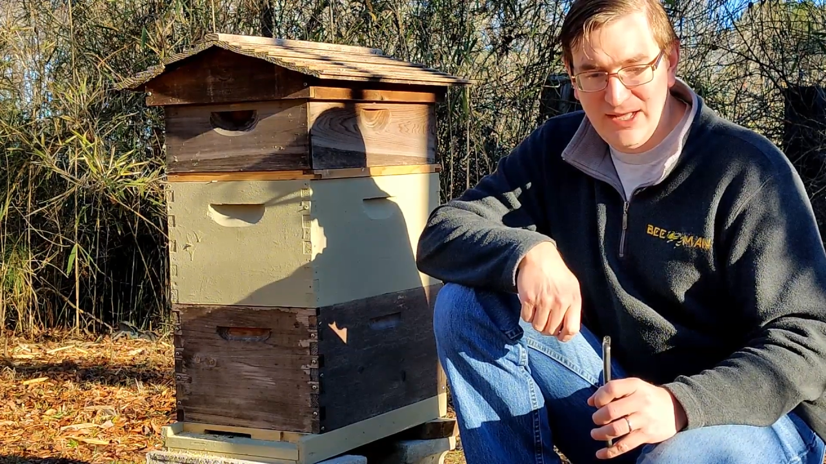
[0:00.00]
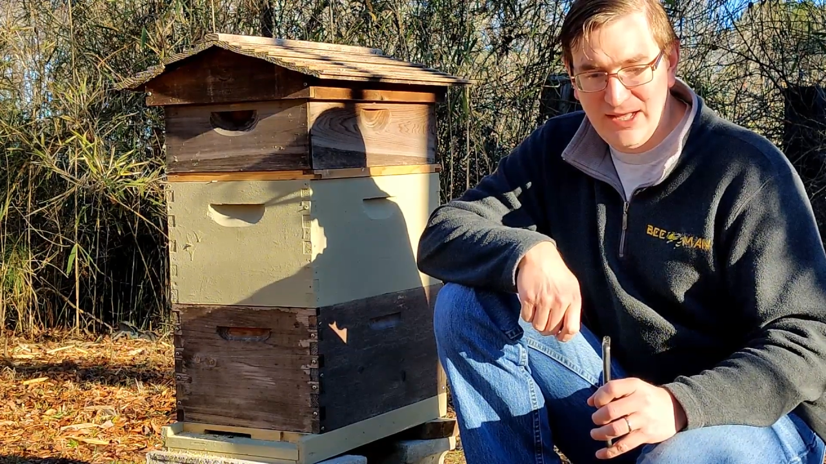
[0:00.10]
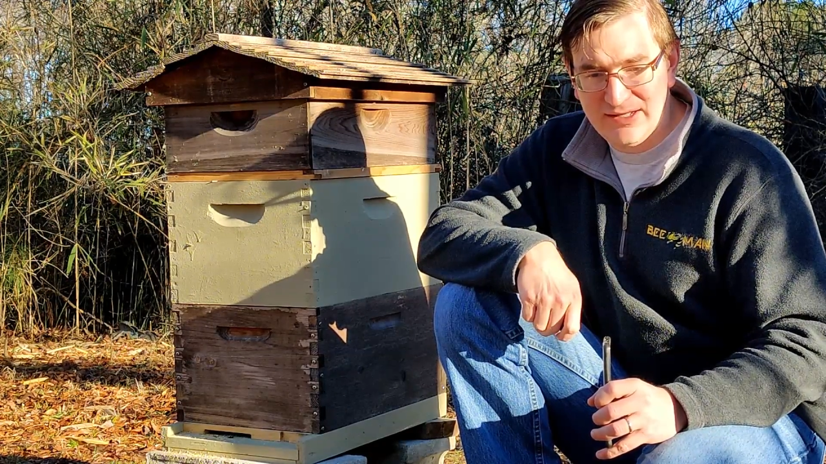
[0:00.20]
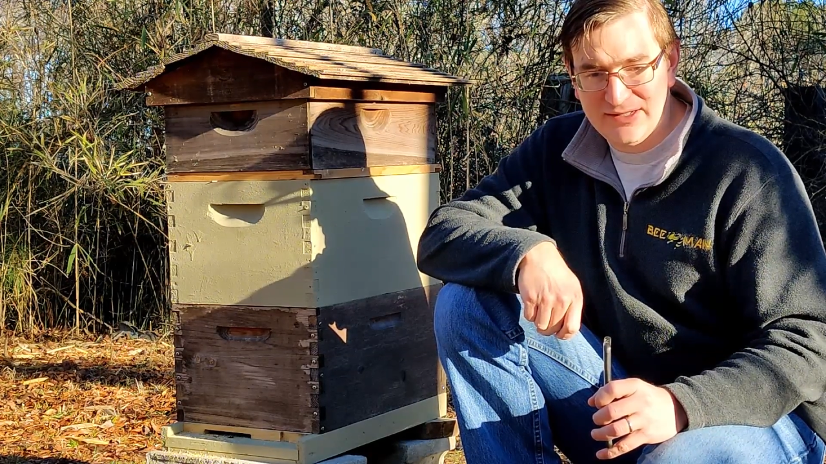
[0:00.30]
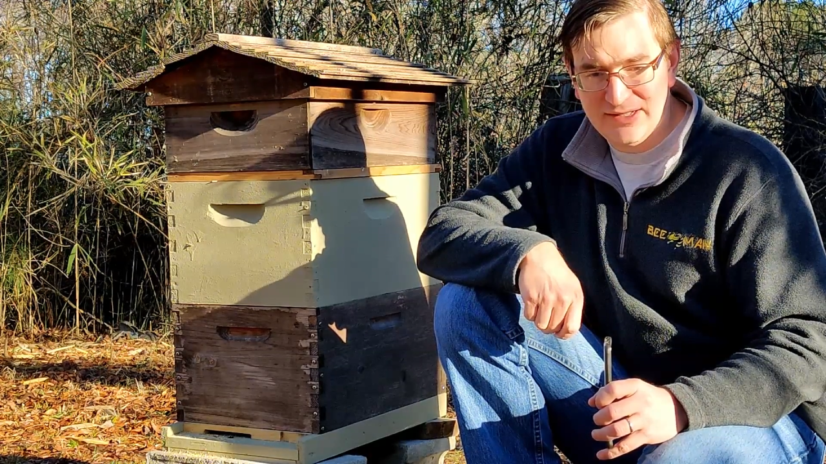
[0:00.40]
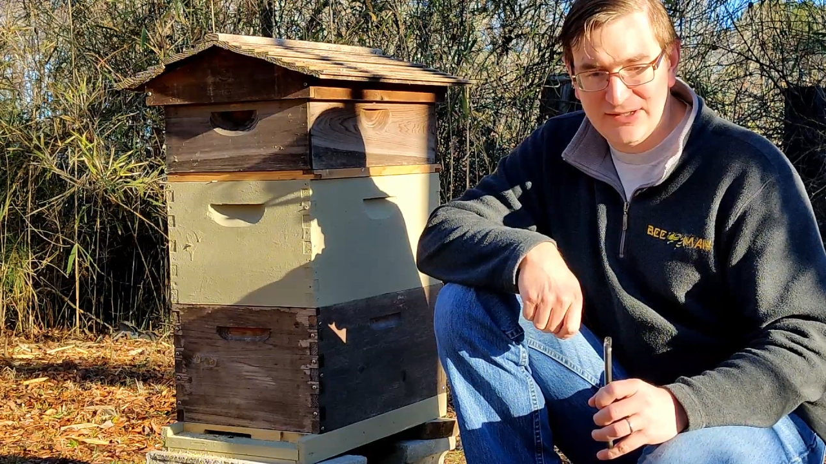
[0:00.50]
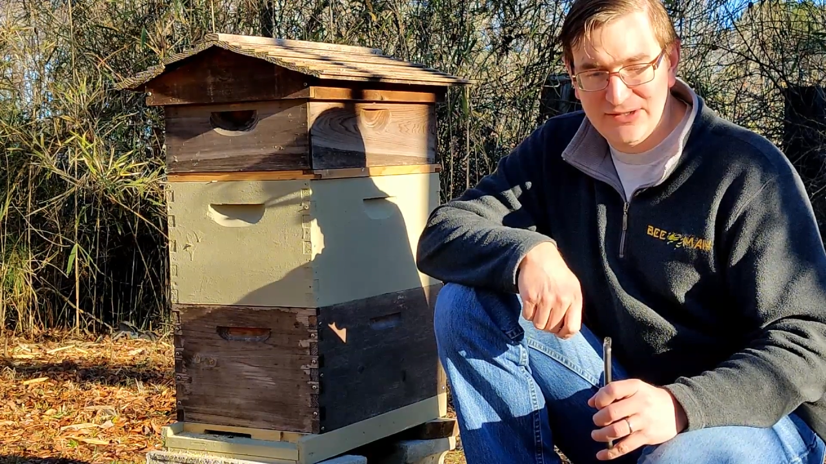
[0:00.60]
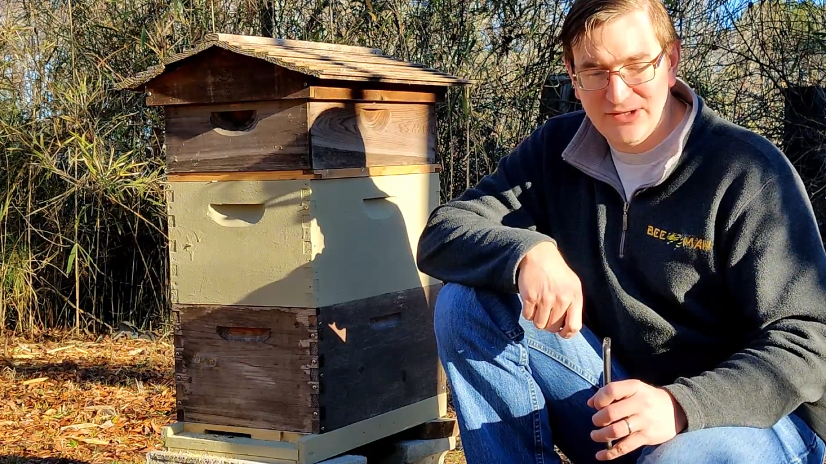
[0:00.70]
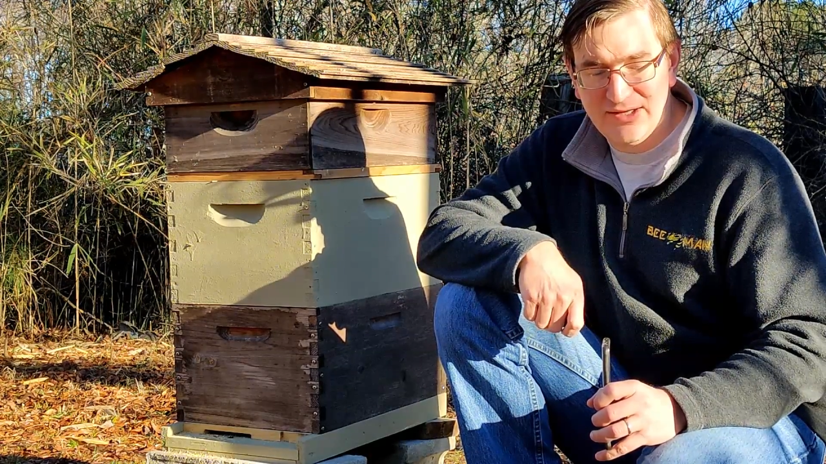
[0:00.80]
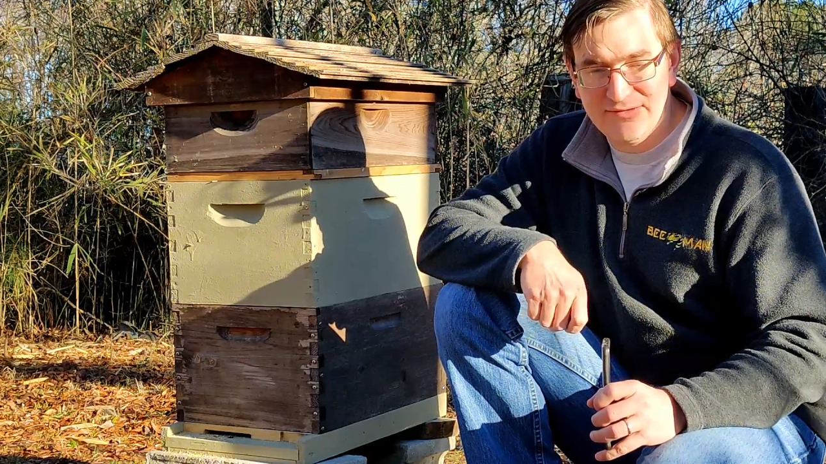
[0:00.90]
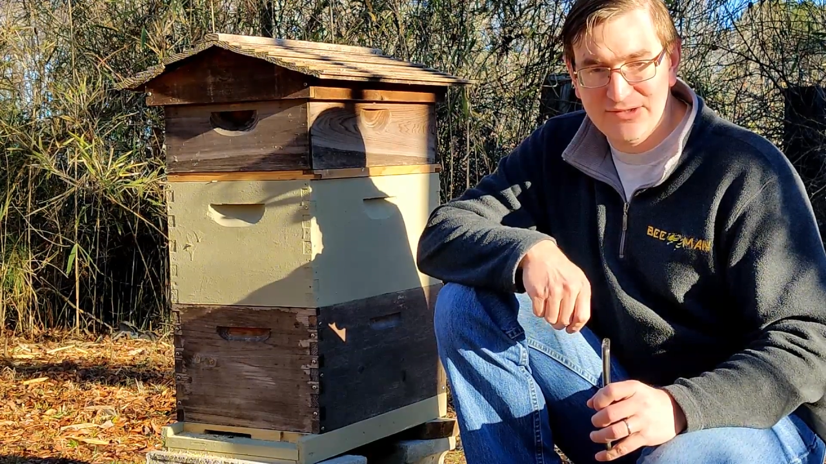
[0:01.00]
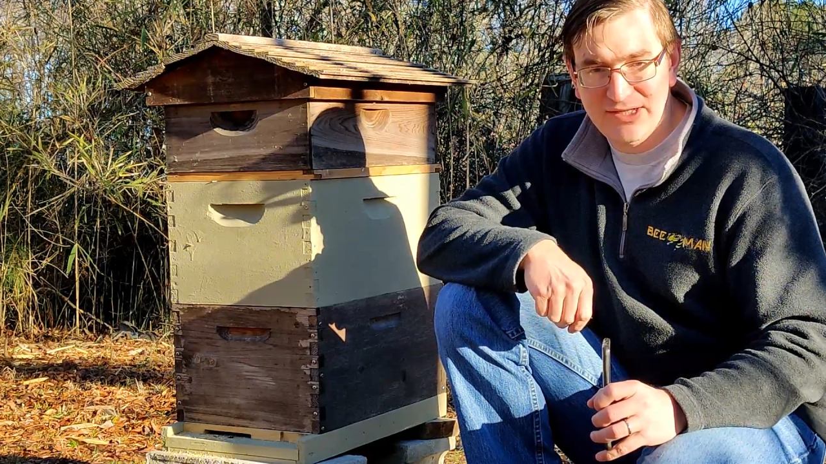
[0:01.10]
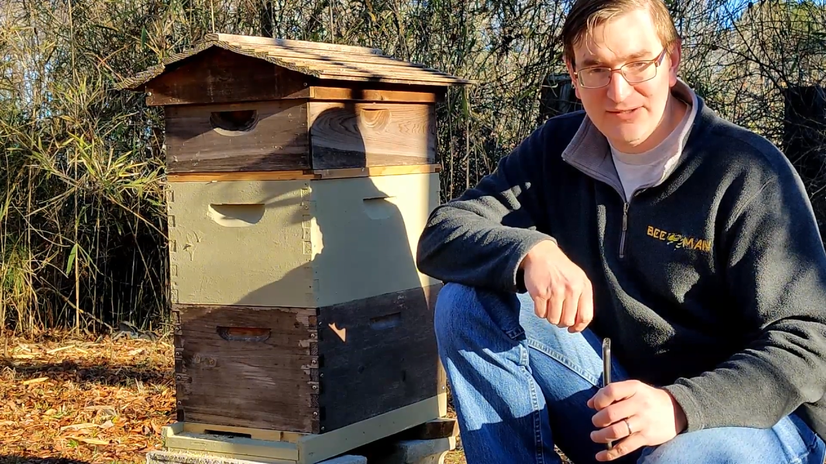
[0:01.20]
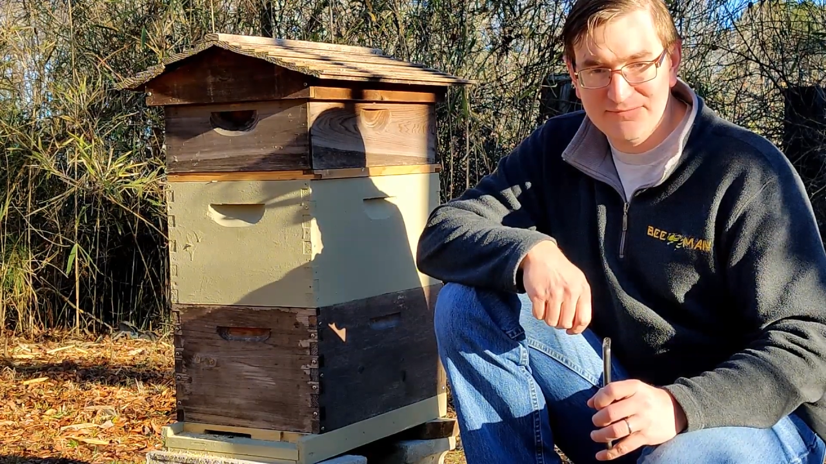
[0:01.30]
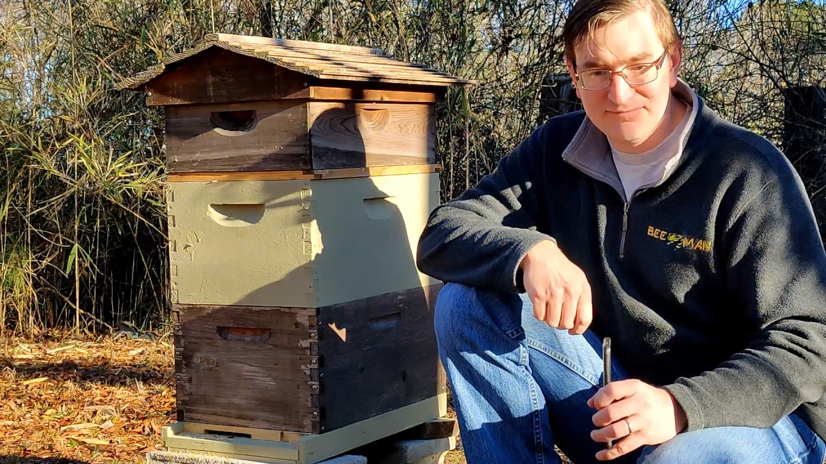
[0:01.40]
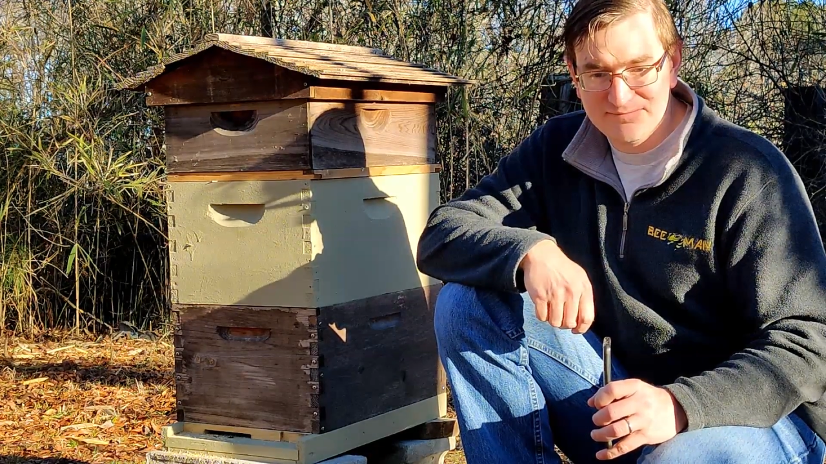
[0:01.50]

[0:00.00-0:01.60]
and y'all have a good day.